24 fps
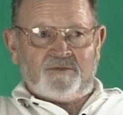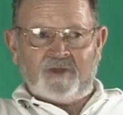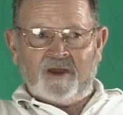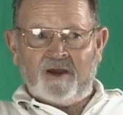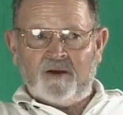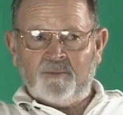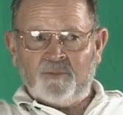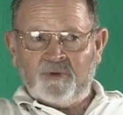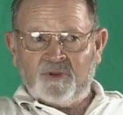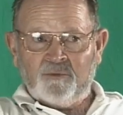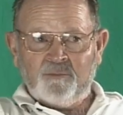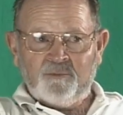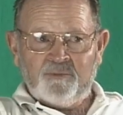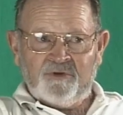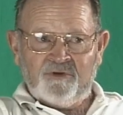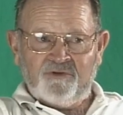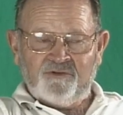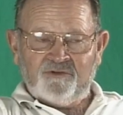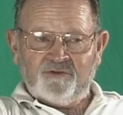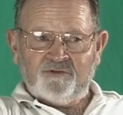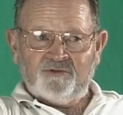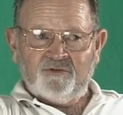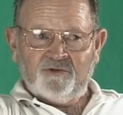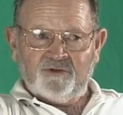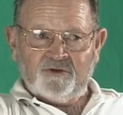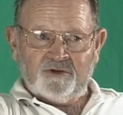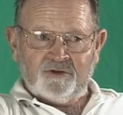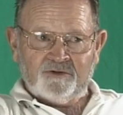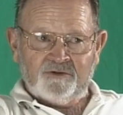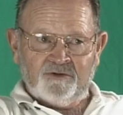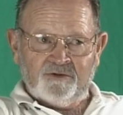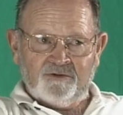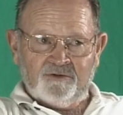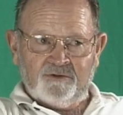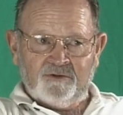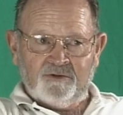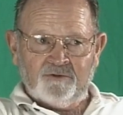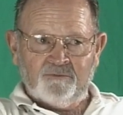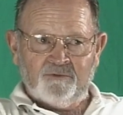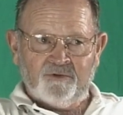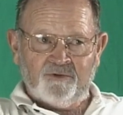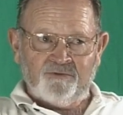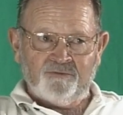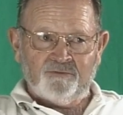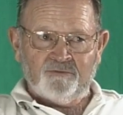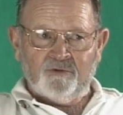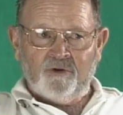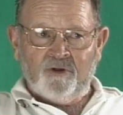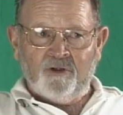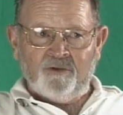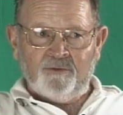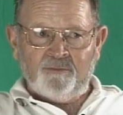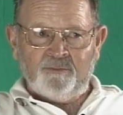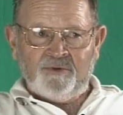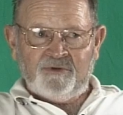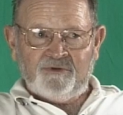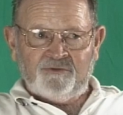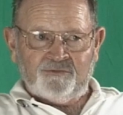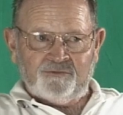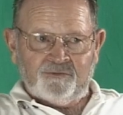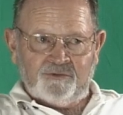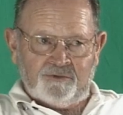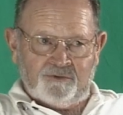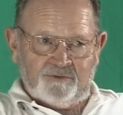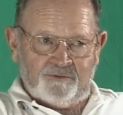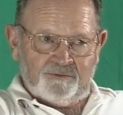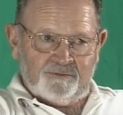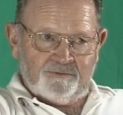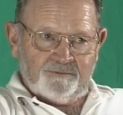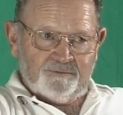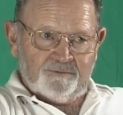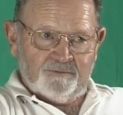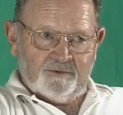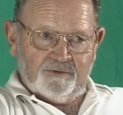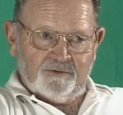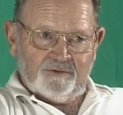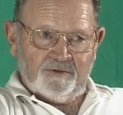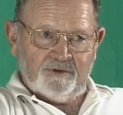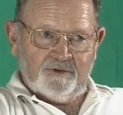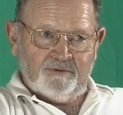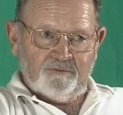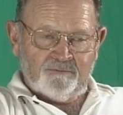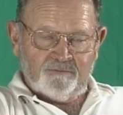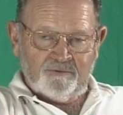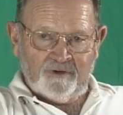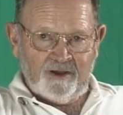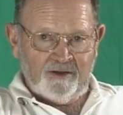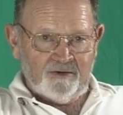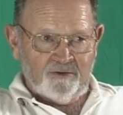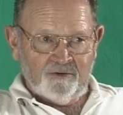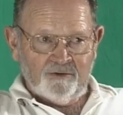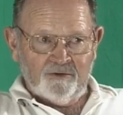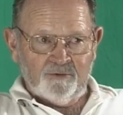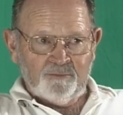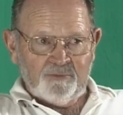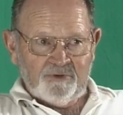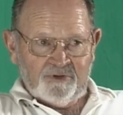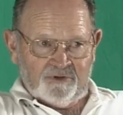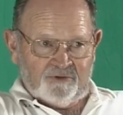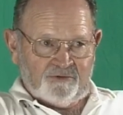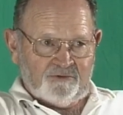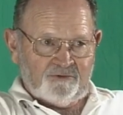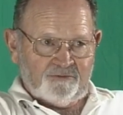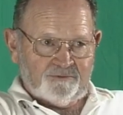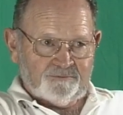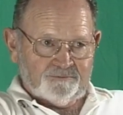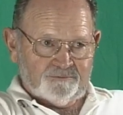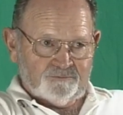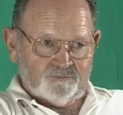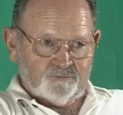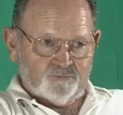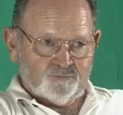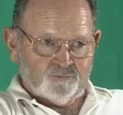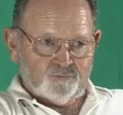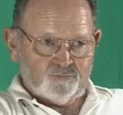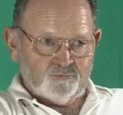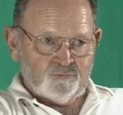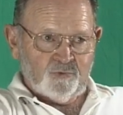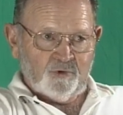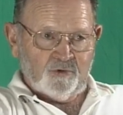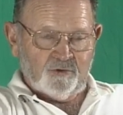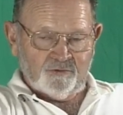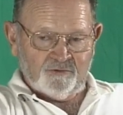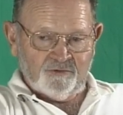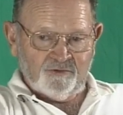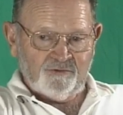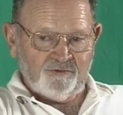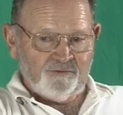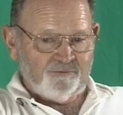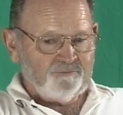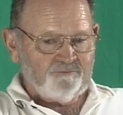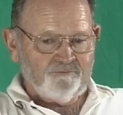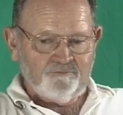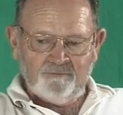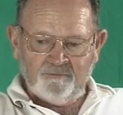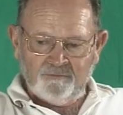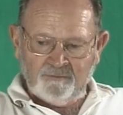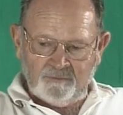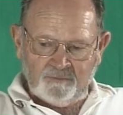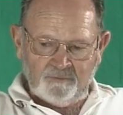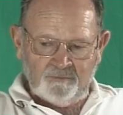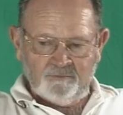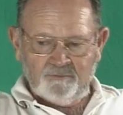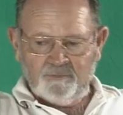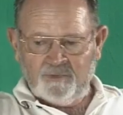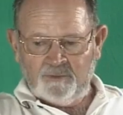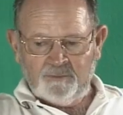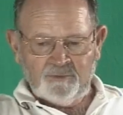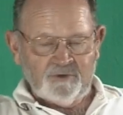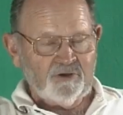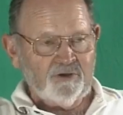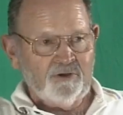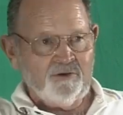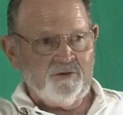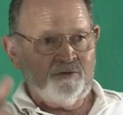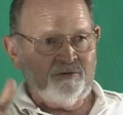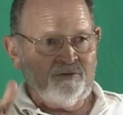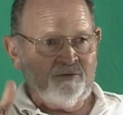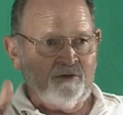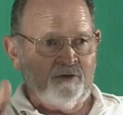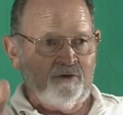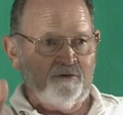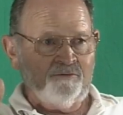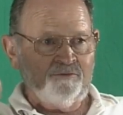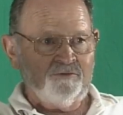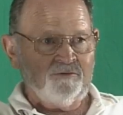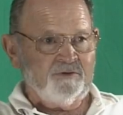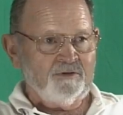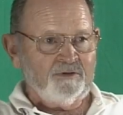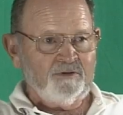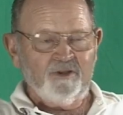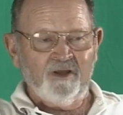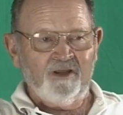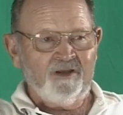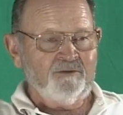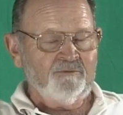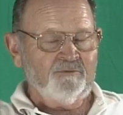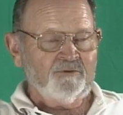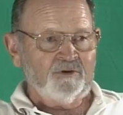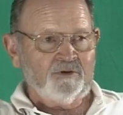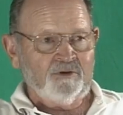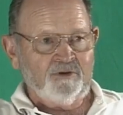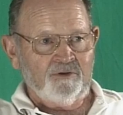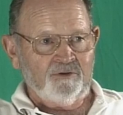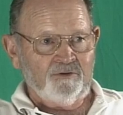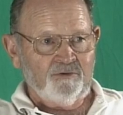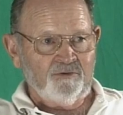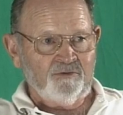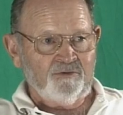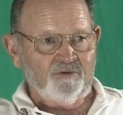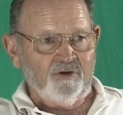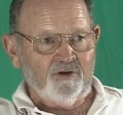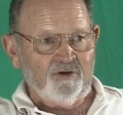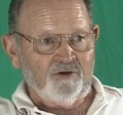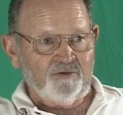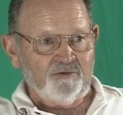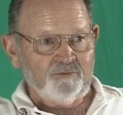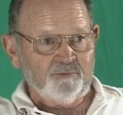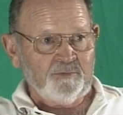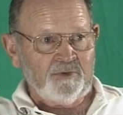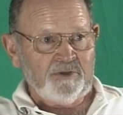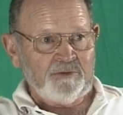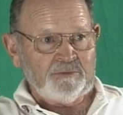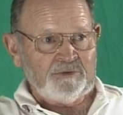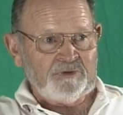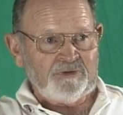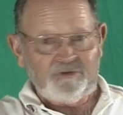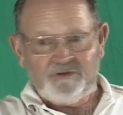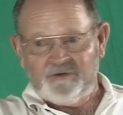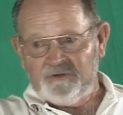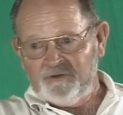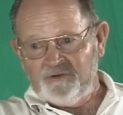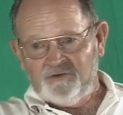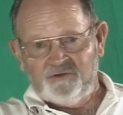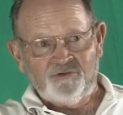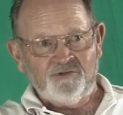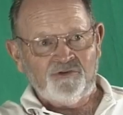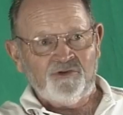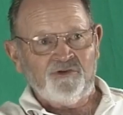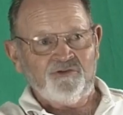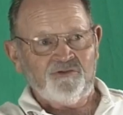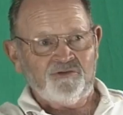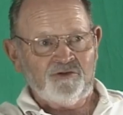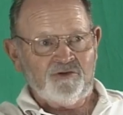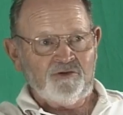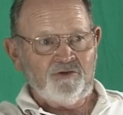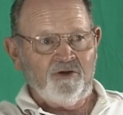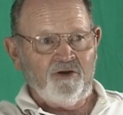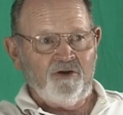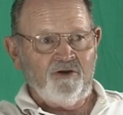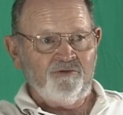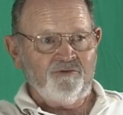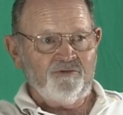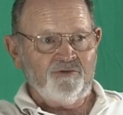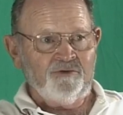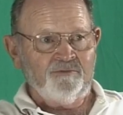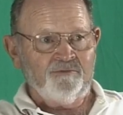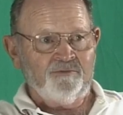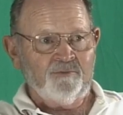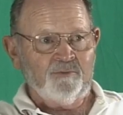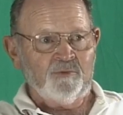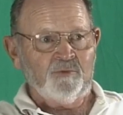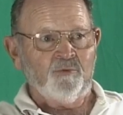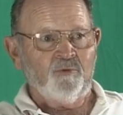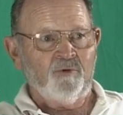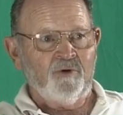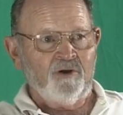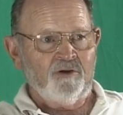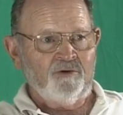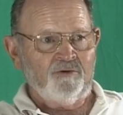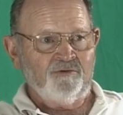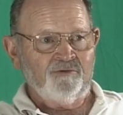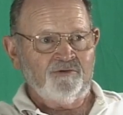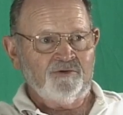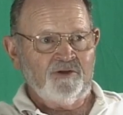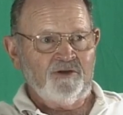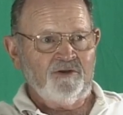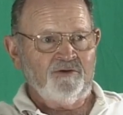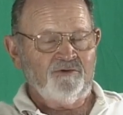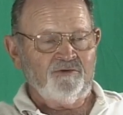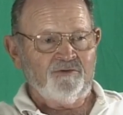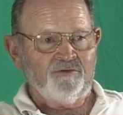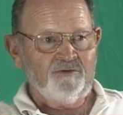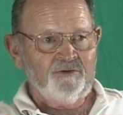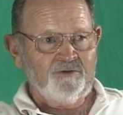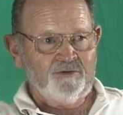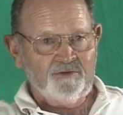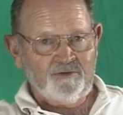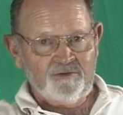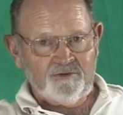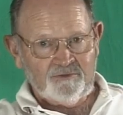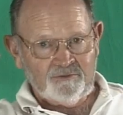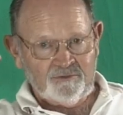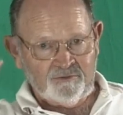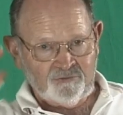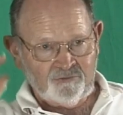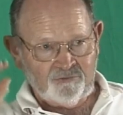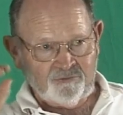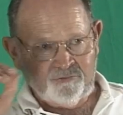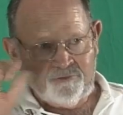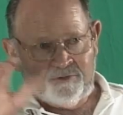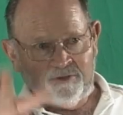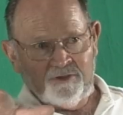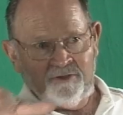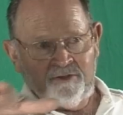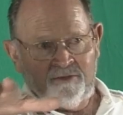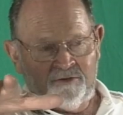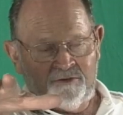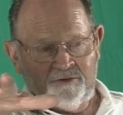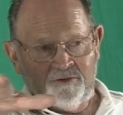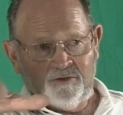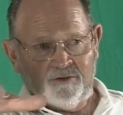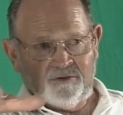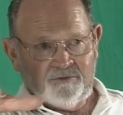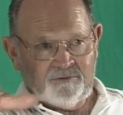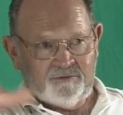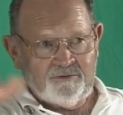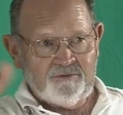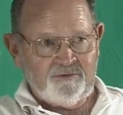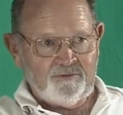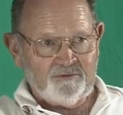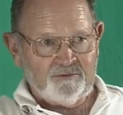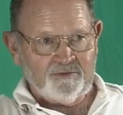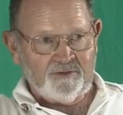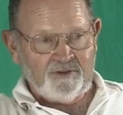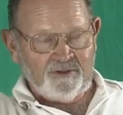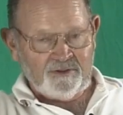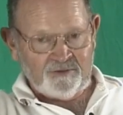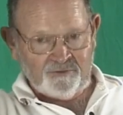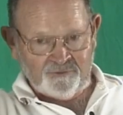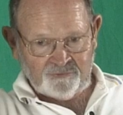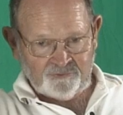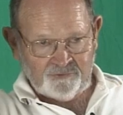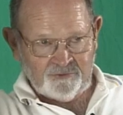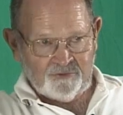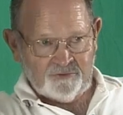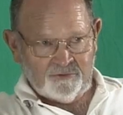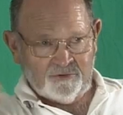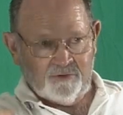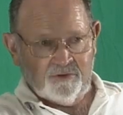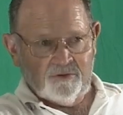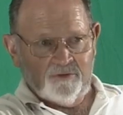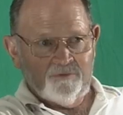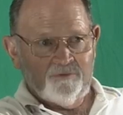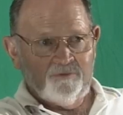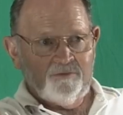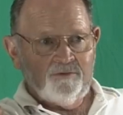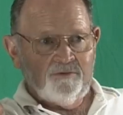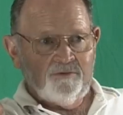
down by the beach. It took it went through all the beach cities. Okay, right on the beach, you know, just maybe 100 yards, eh, not even 100 yards, maybe 60 yards in from the water's edge. The train, uh, the you know, they had a streetcar,